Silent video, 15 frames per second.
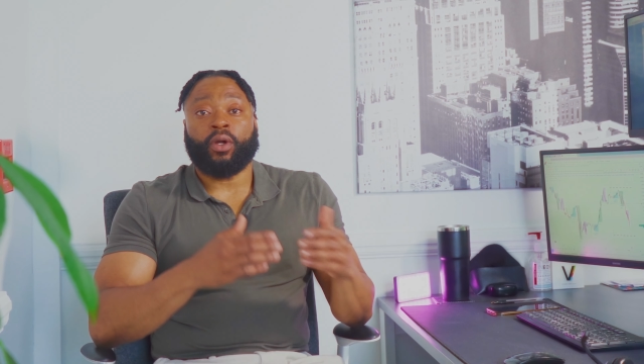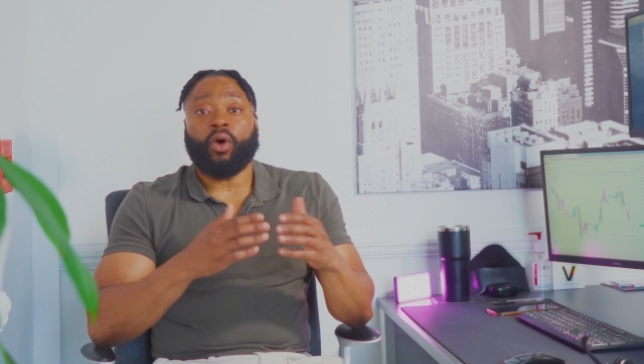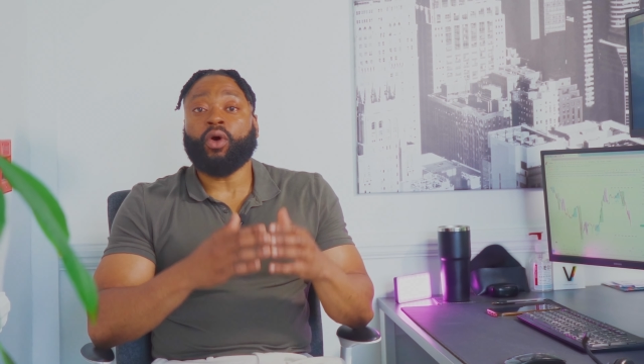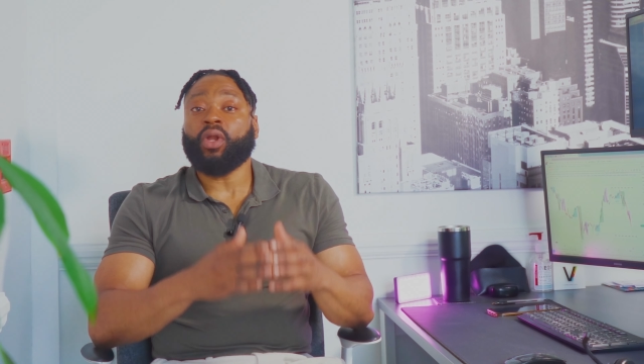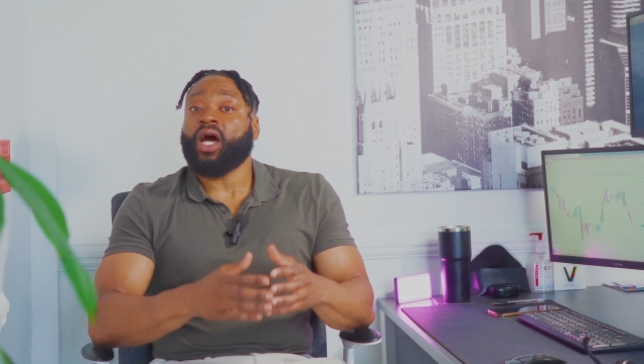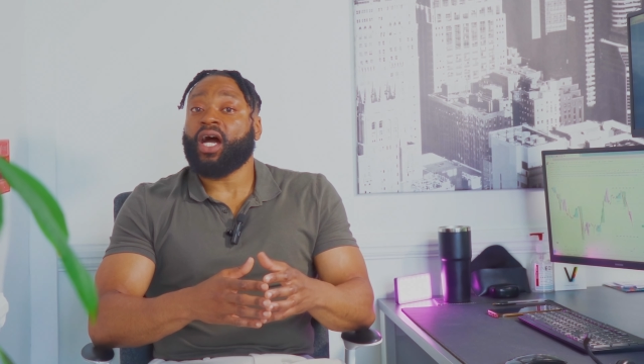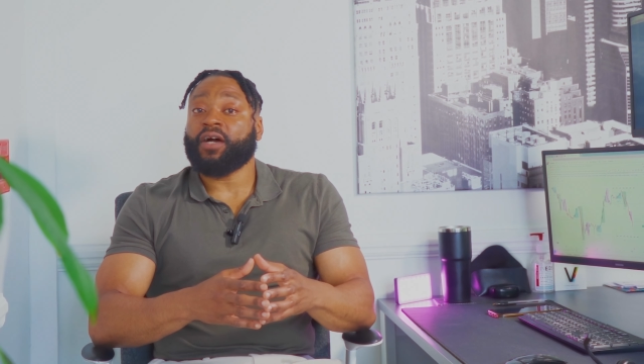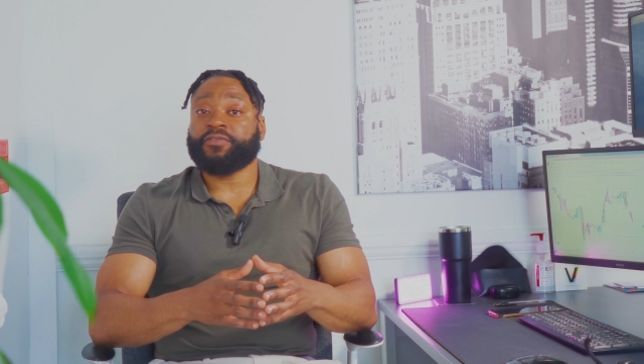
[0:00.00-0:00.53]

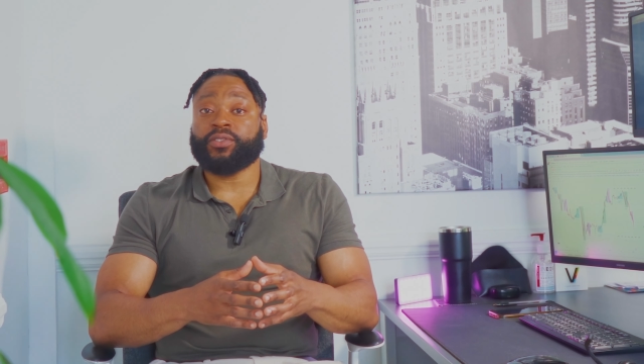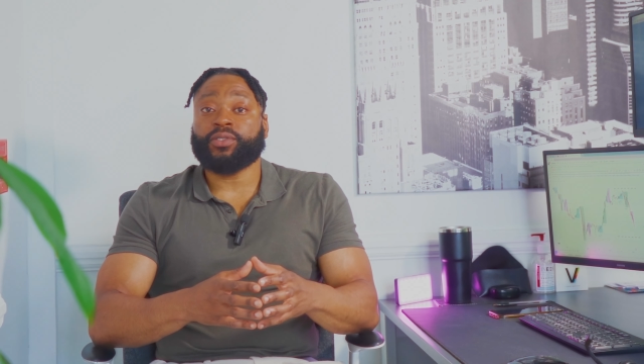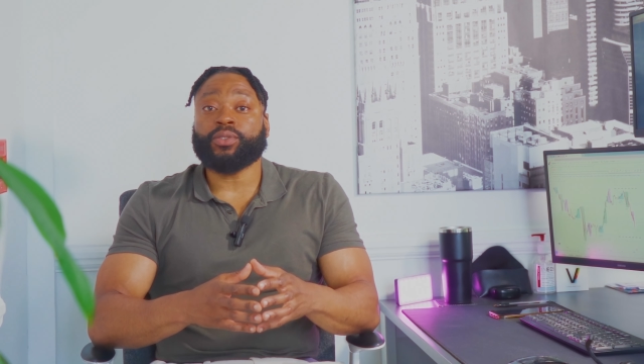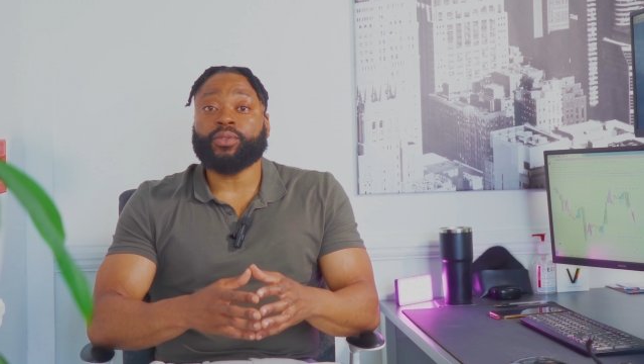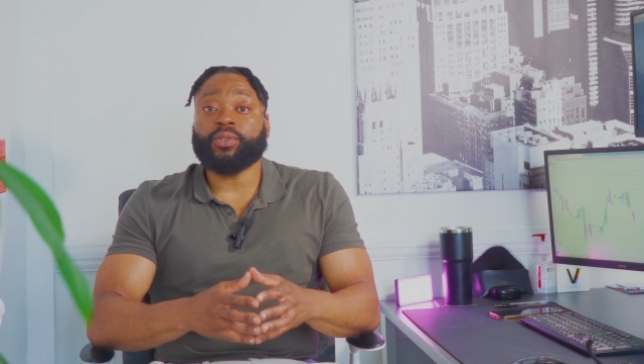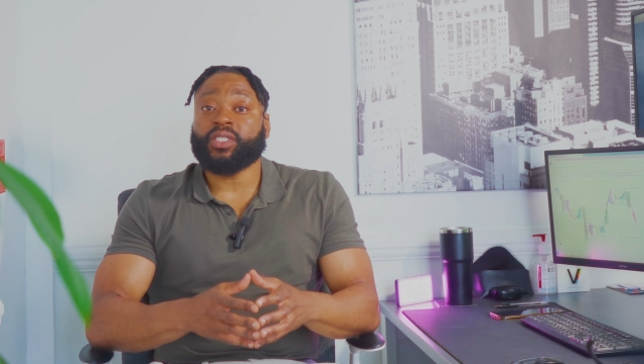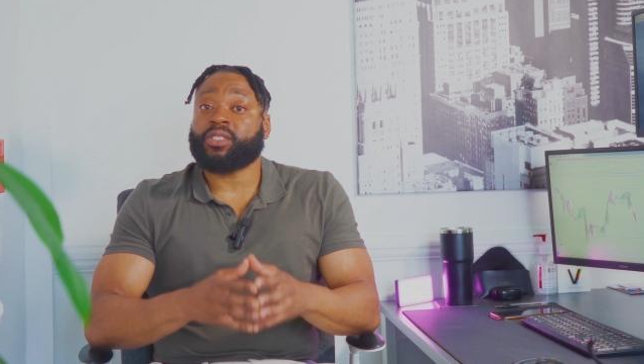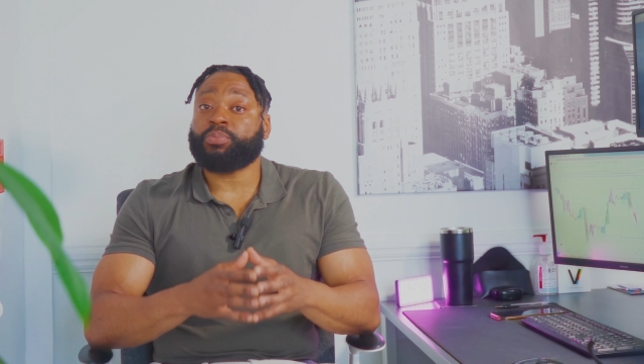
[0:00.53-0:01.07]
All I have to
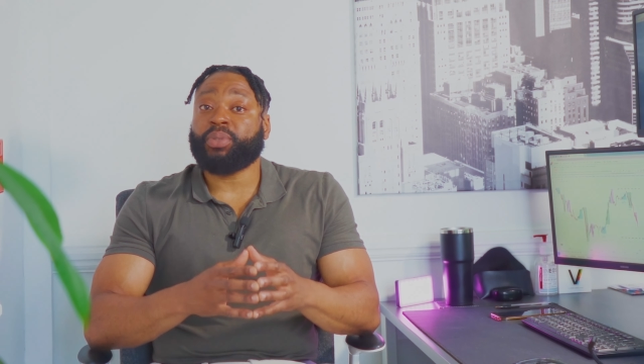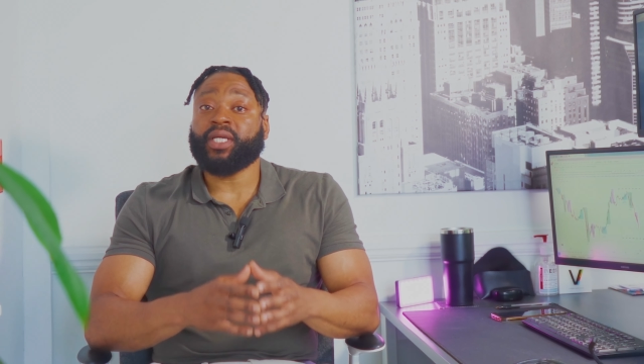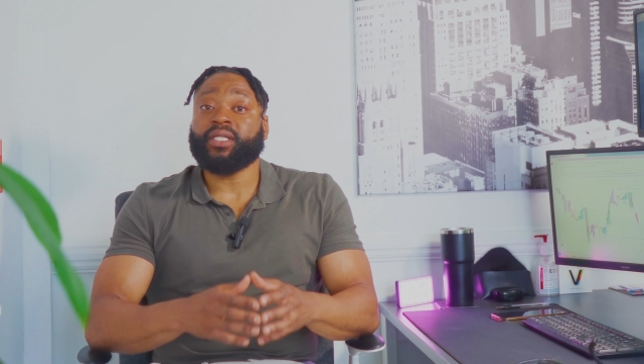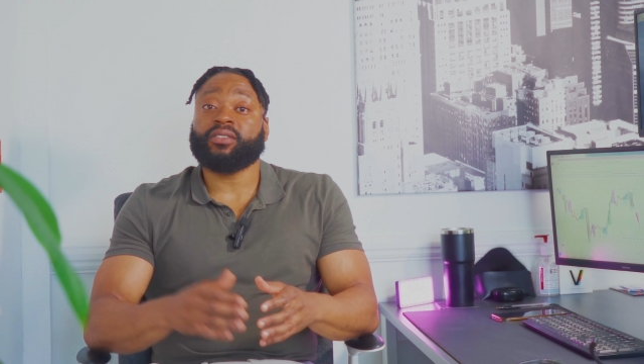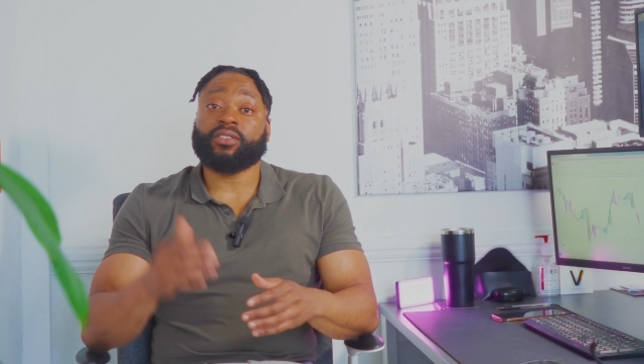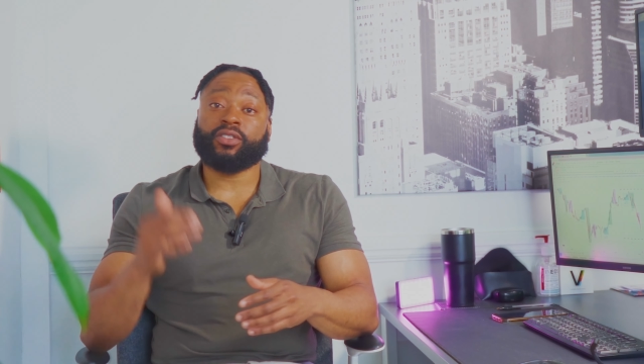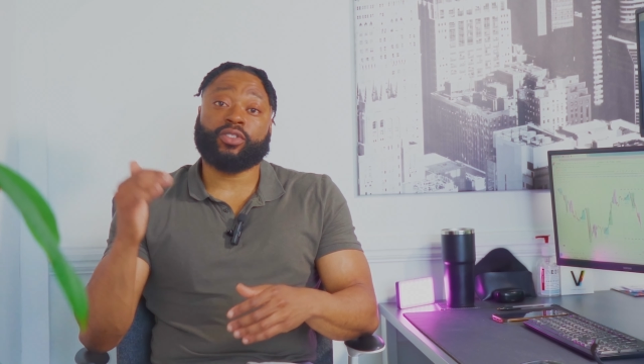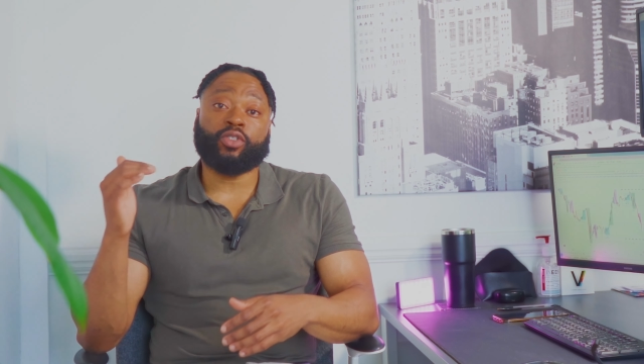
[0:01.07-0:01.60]
do is
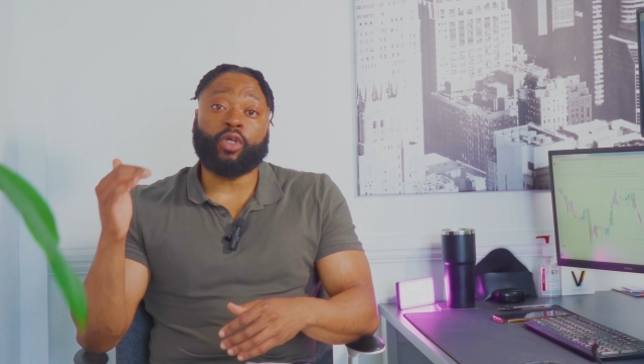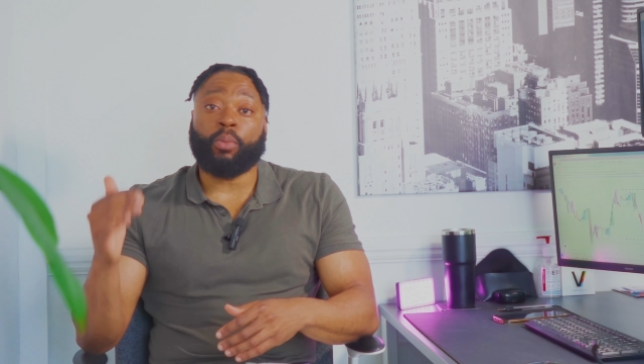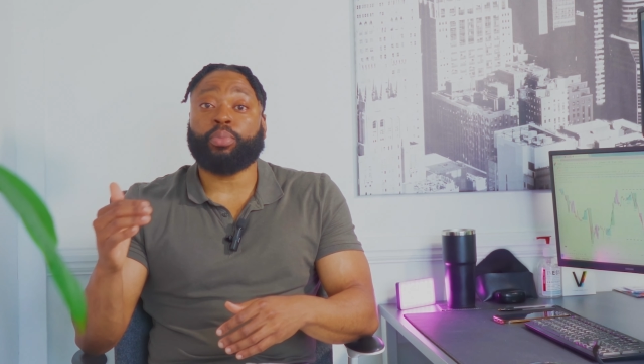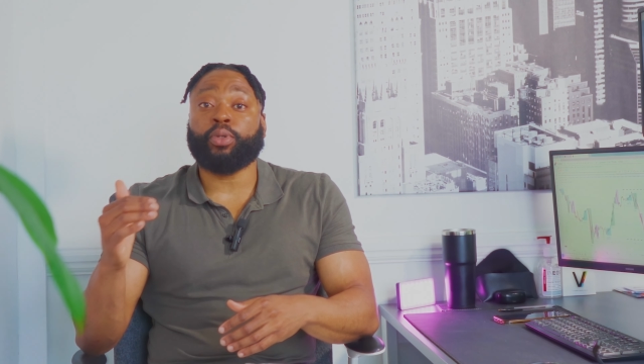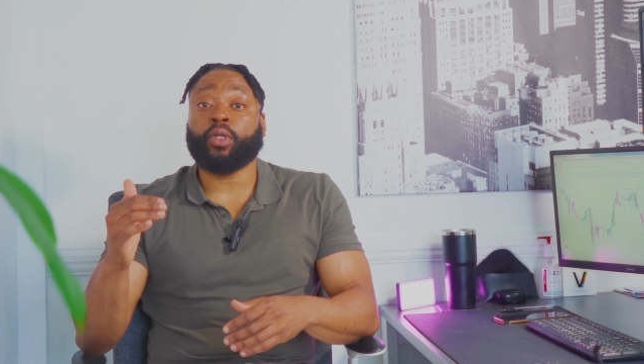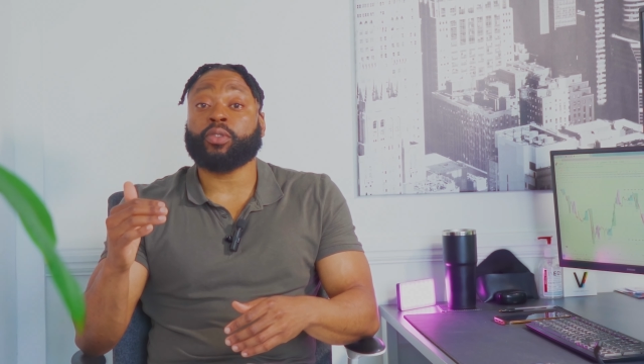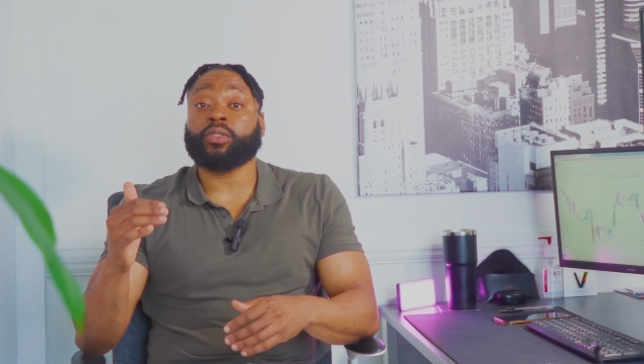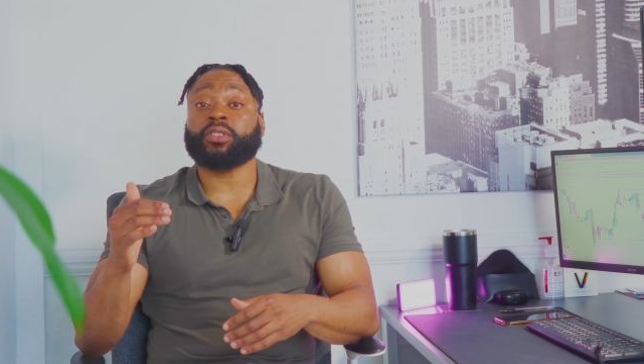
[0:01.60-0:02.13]
place the
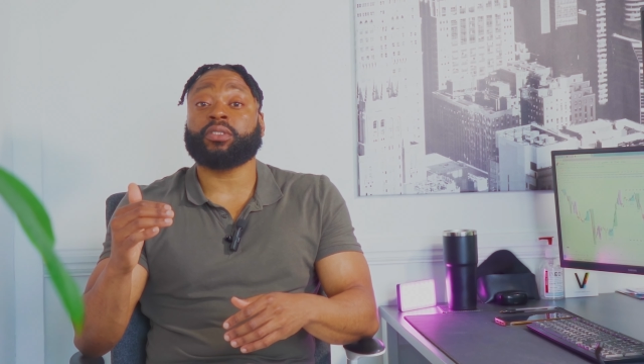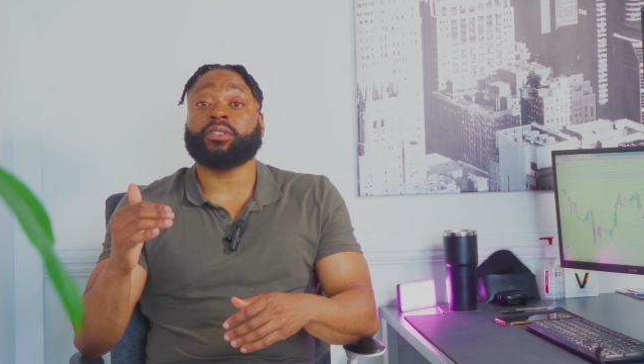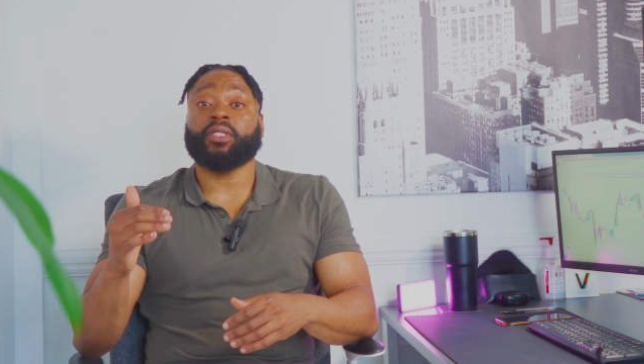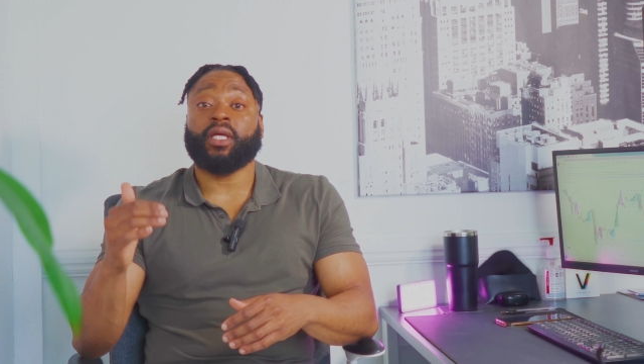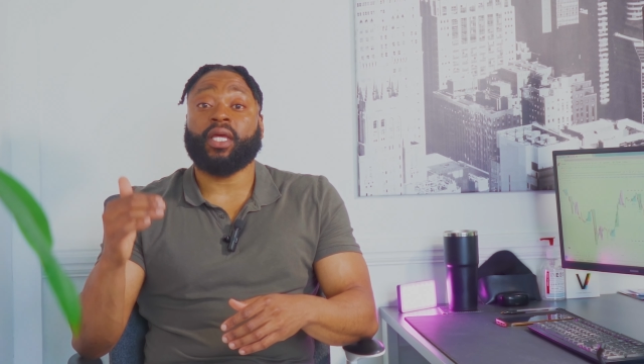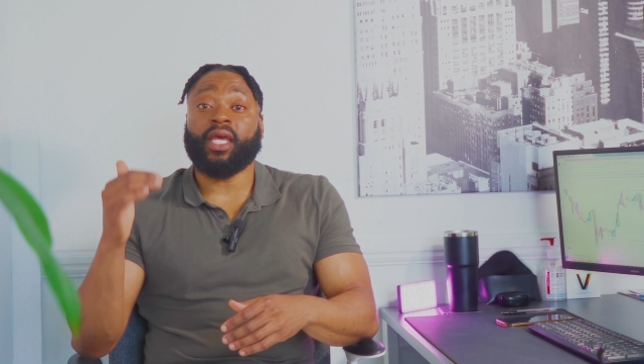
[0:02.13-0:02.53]
stop loss